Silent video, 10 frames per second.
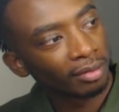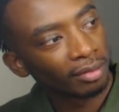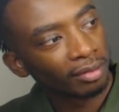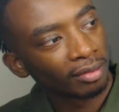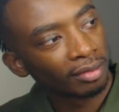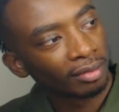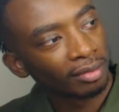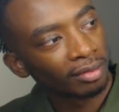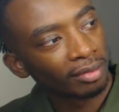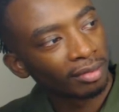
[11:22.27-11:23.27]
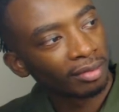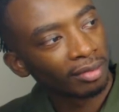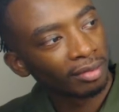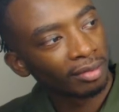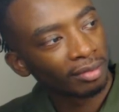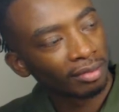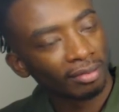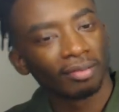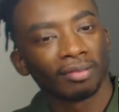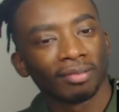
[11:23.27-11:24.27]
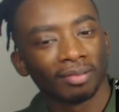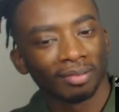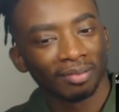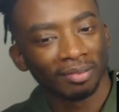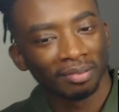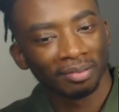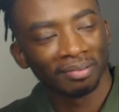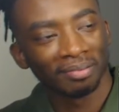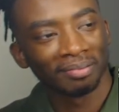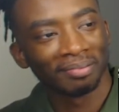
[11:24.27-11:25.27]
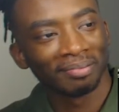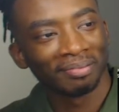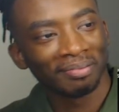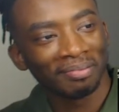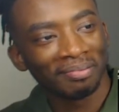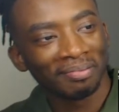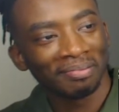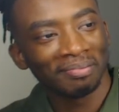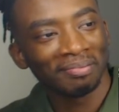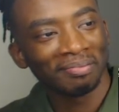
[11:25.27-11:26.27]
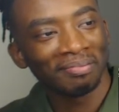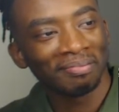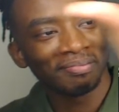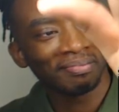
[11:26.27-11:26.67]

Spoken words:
No words are spoken by the person on screen.